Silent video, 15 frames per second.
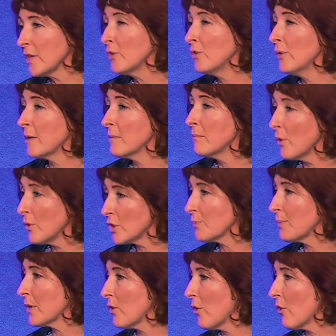who had
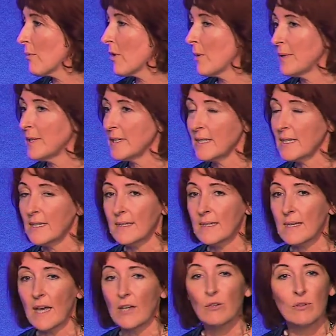multiple comorbidities
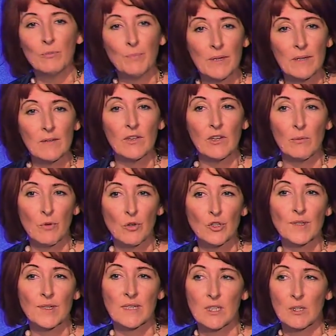and who had been in the
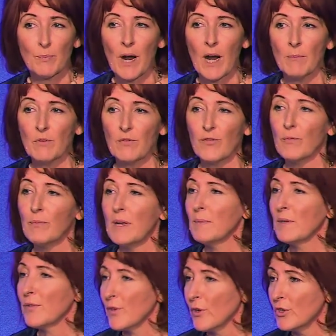emergency department for maybe
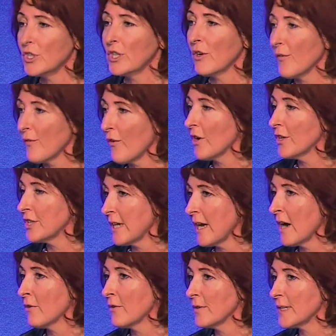30 or 40
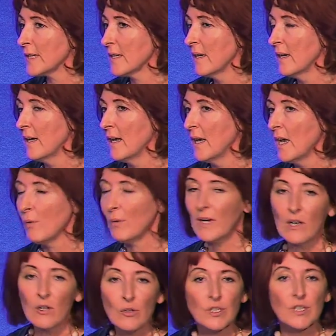hours. When I
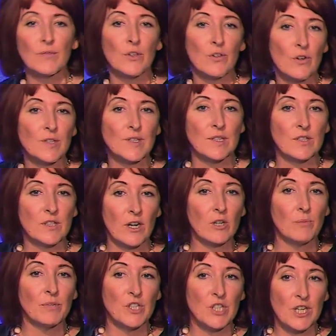looked at the nursing
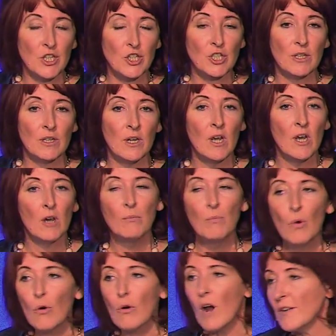documentation,
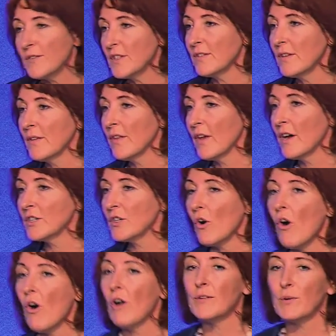more often than not,
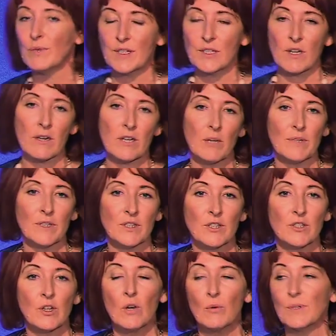all that was
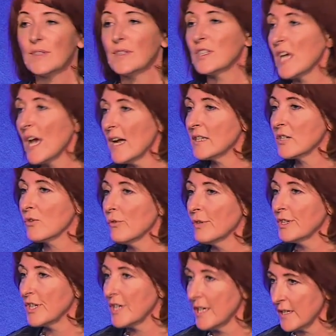documented was the
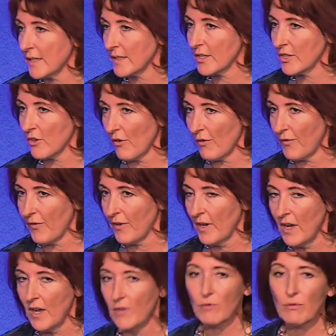task-orientated stuff,
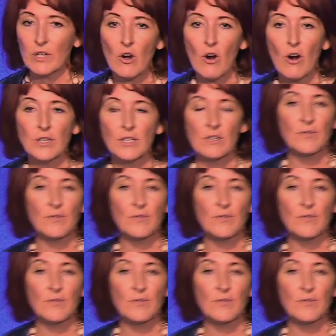the recording